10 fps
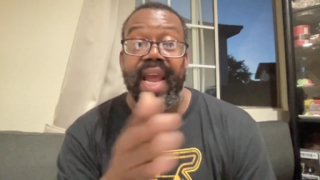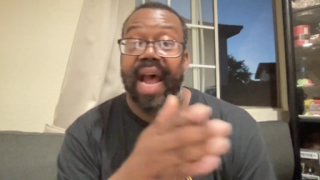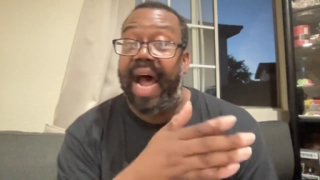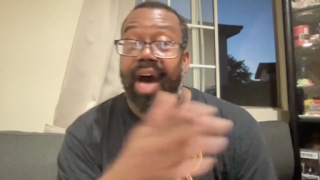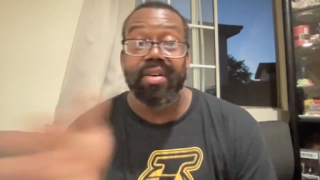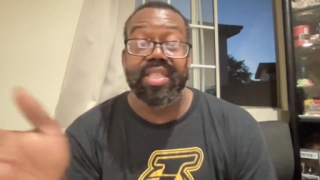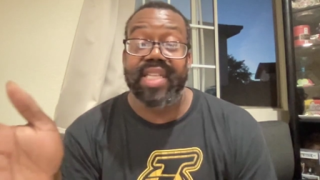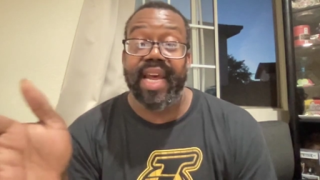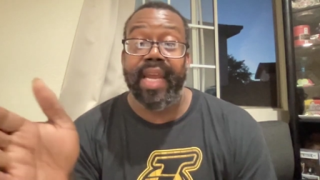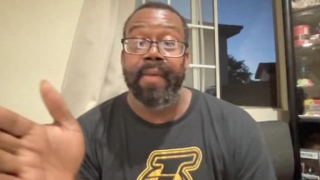I'll
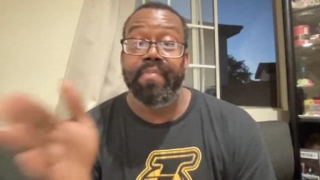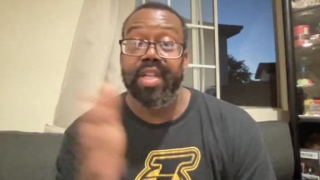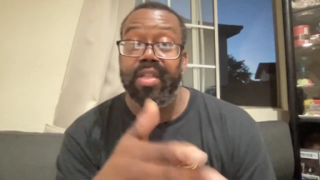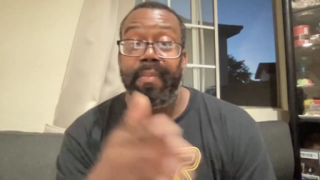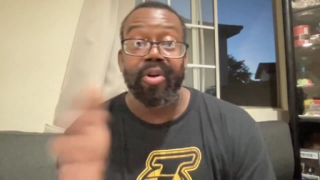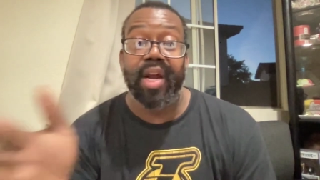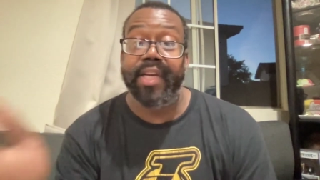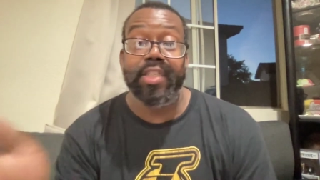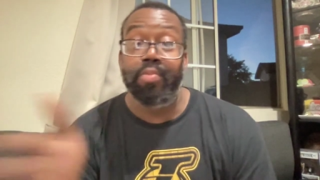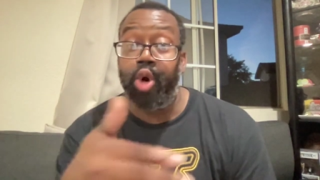say
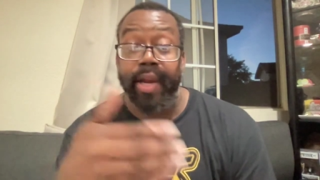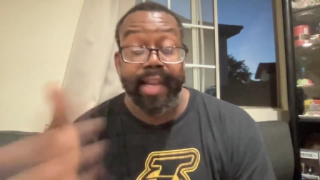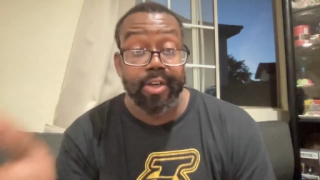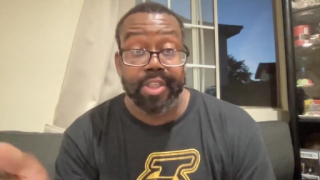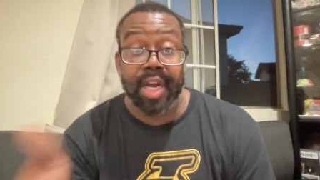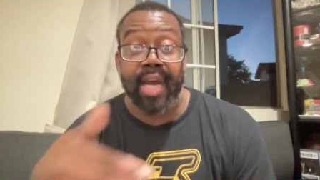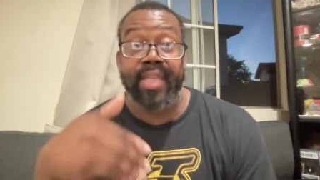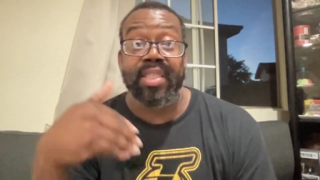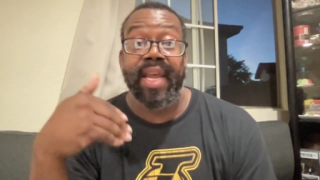LeBron is more energized